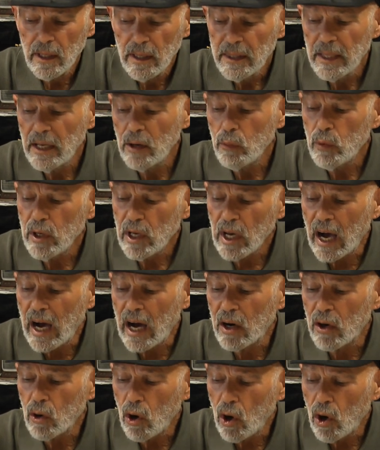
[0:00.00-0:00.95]
that we
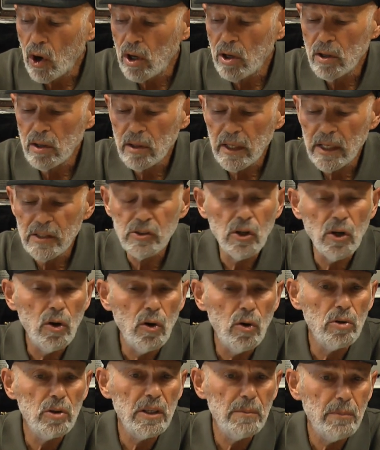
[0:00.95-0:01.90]
are all, as the
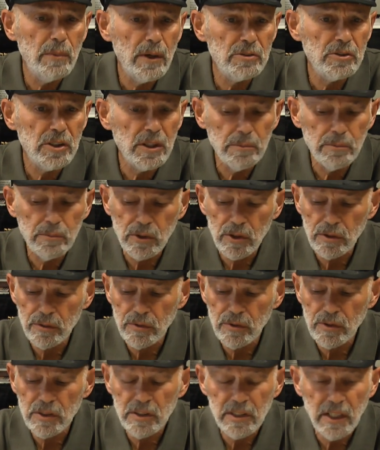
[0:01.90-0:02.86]
holy Baal Shem Tov
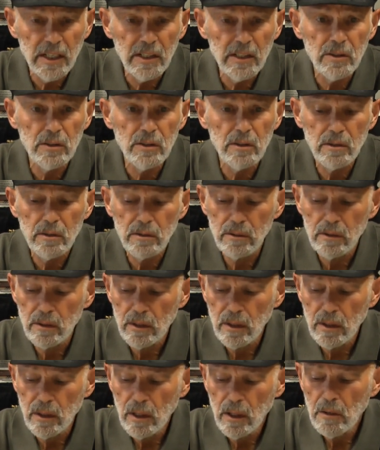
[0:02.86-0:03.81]
stated,
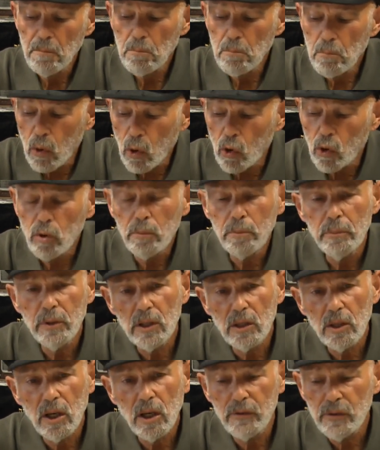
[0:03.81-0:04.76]
more
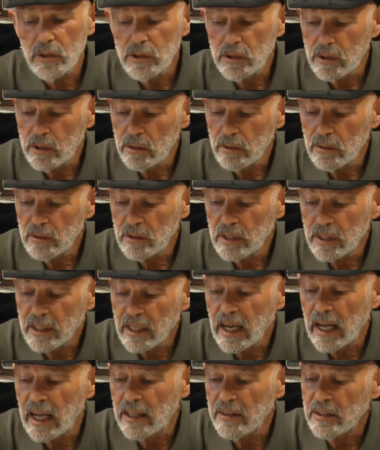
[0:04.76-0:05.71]
beloved to
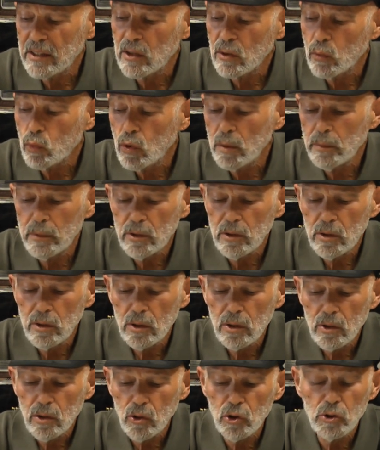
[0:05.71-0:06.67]
God than a woman
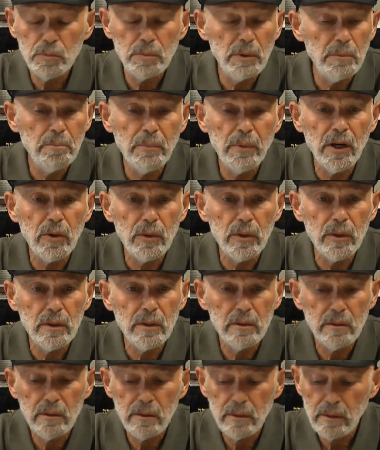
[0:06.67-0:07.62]
who has been barren.
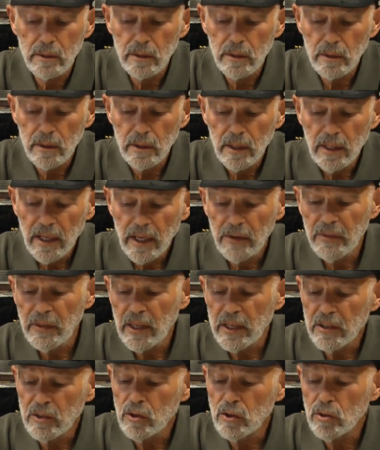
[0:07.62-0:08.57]
And
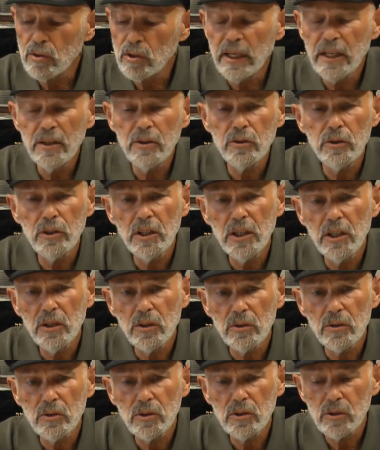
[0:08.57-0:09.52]
then in her later
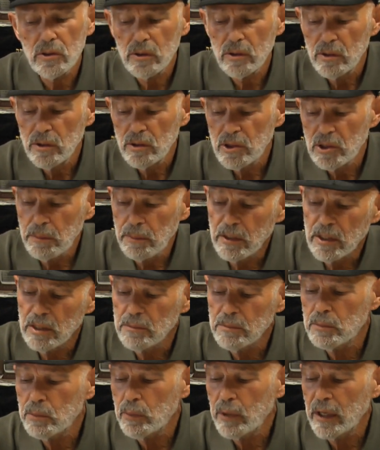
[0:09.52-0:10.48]
years, she
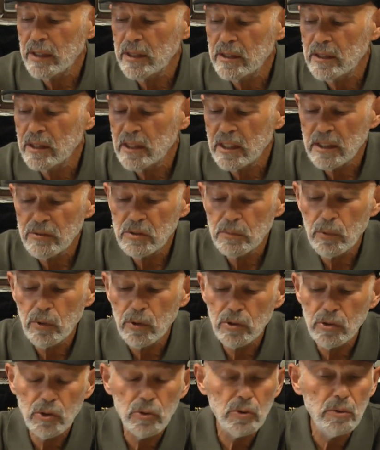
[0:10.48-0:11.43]
becomes pregnant and gives
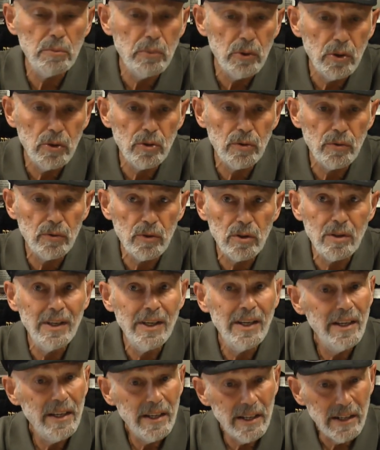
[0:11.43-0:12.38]
birth to a beautiful
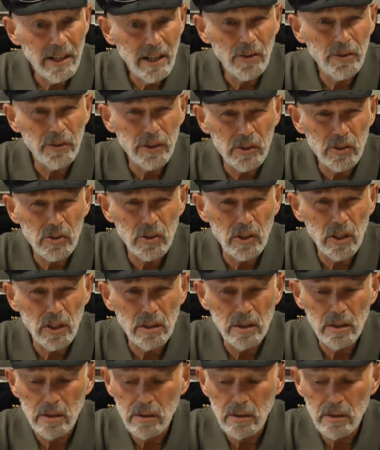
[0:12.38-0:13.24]
and healthy son.